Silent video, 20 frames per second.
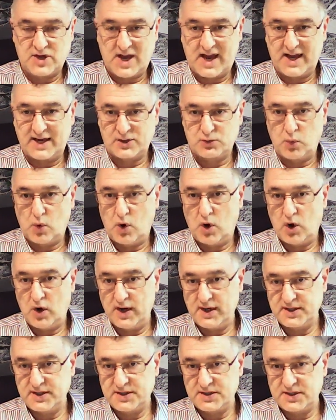
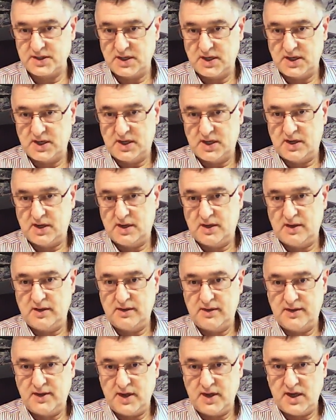Tax-wise,
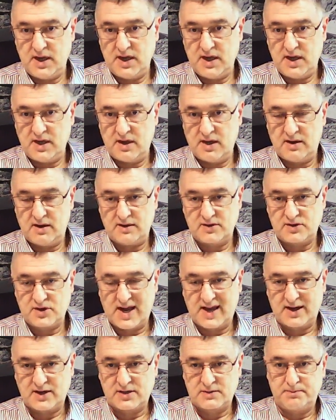the
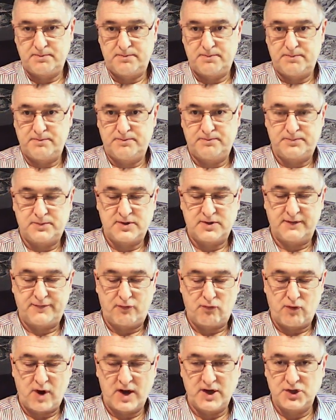tax
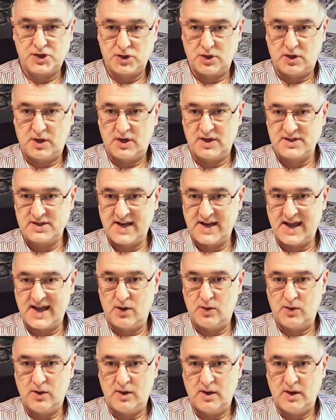differential has
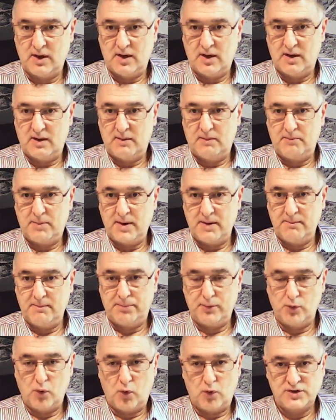now
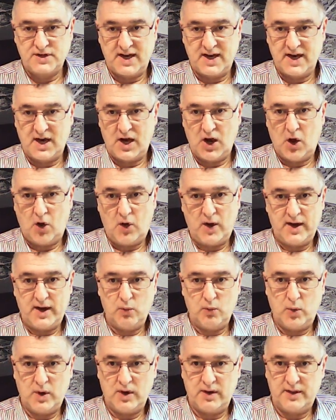been brought in
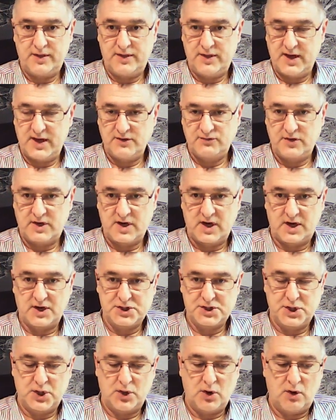line with the
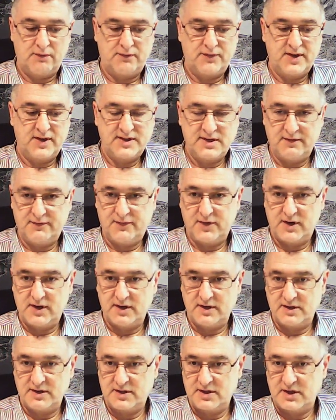introduction of the
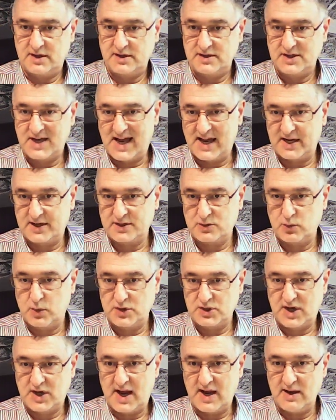dividend
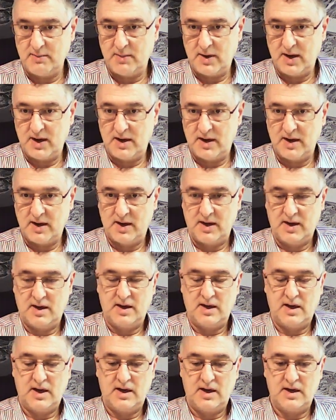tax, which came in
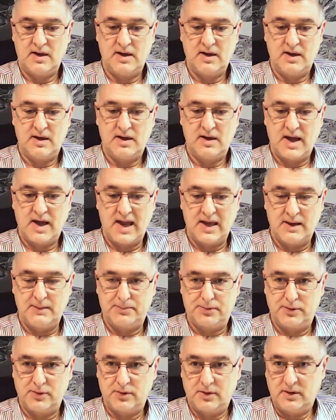
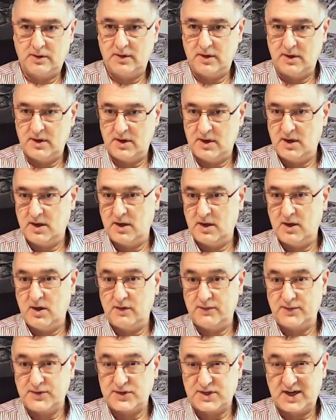April
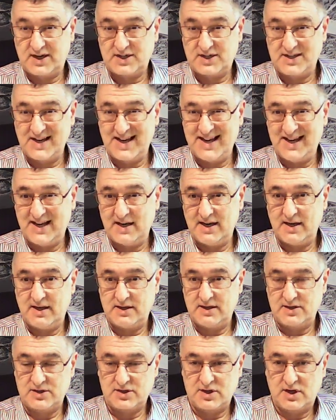of
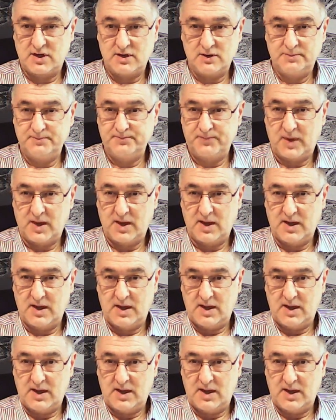16. So